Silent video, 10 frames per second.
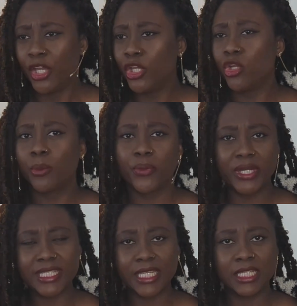you know,
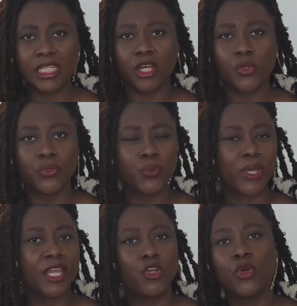pretty in their own
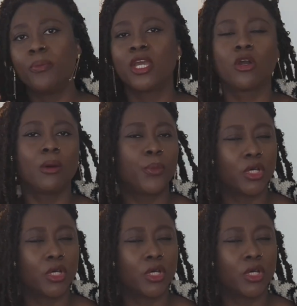way, no makeup